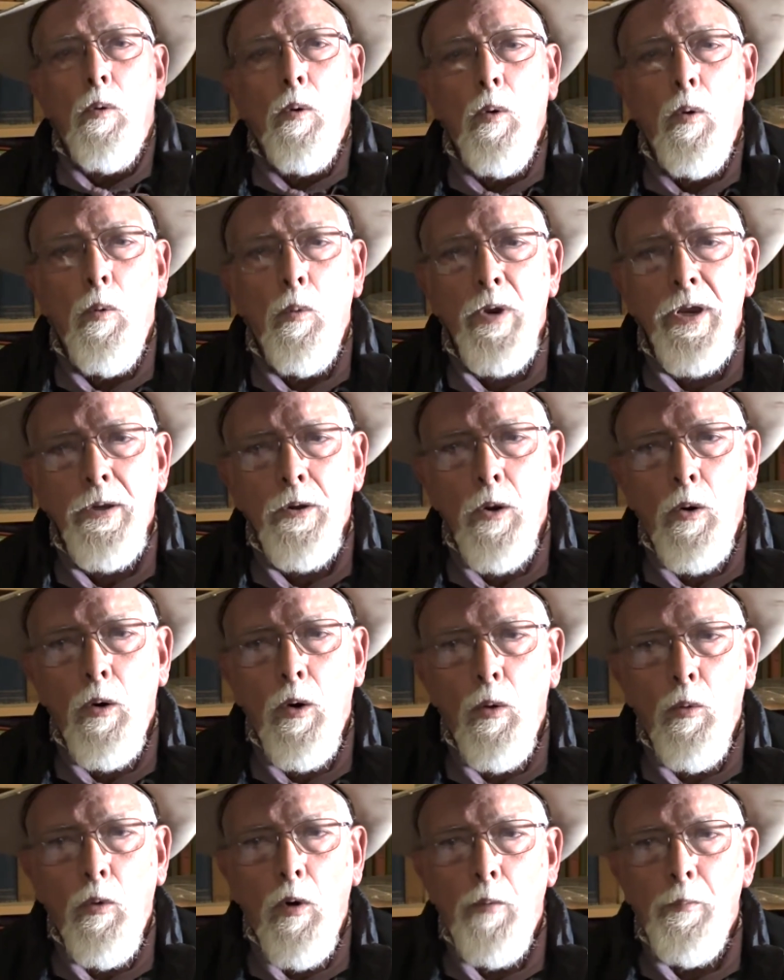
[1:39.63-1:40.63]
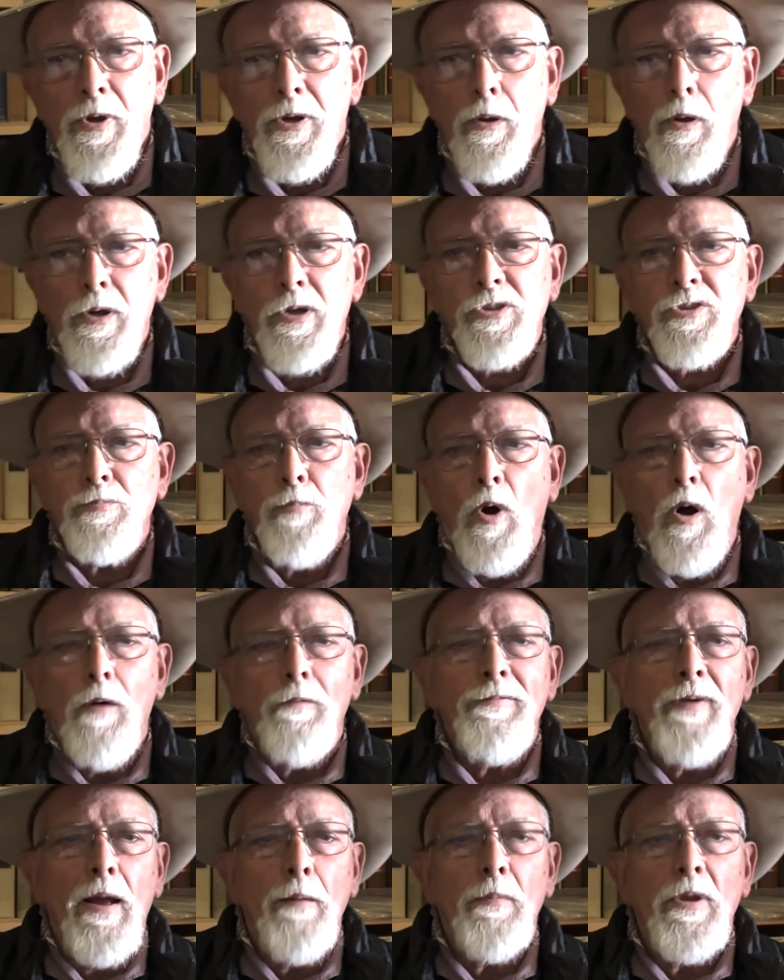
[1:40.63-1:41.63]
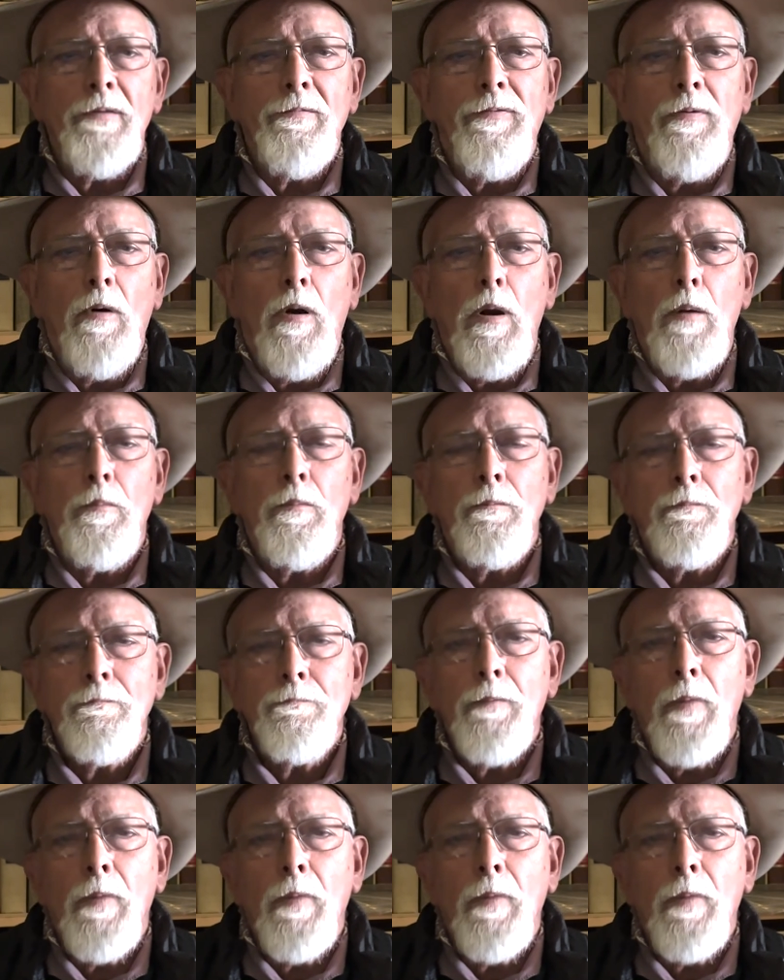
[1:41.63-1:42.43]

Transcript: we know a woman on a small family farm,